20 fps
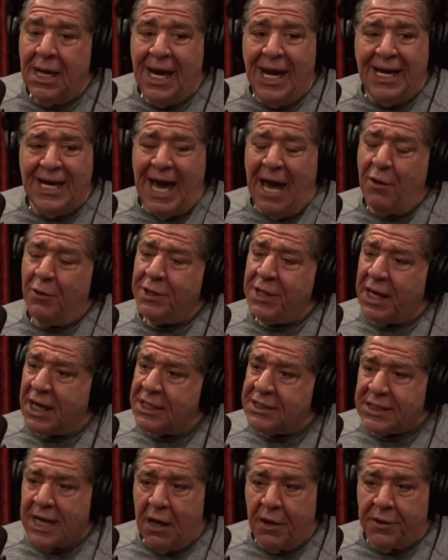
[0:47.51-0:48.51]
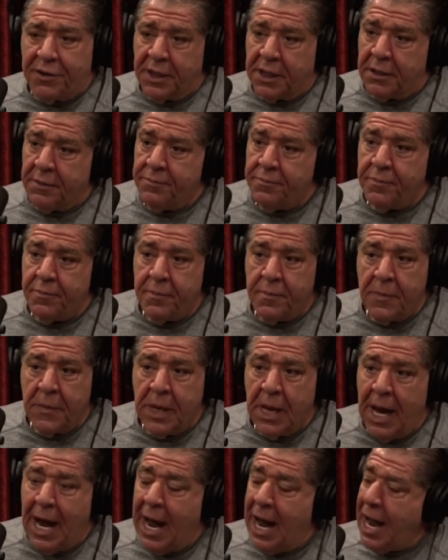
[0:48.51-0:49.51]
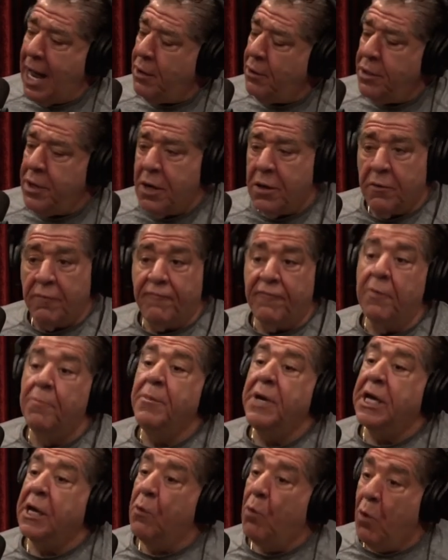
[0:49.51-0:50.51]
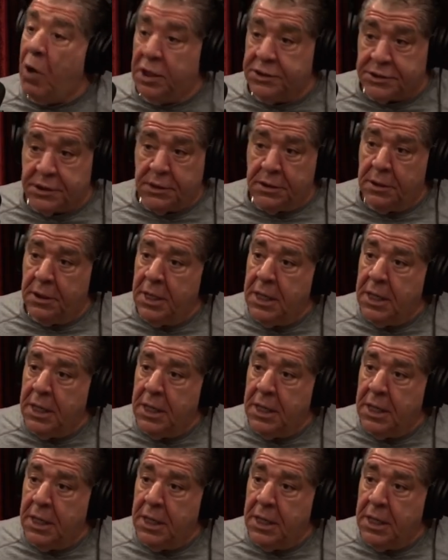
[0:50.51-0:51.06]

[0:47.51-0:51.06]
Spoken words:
I don't think it's healthy. I don't know. For me, it wasn't.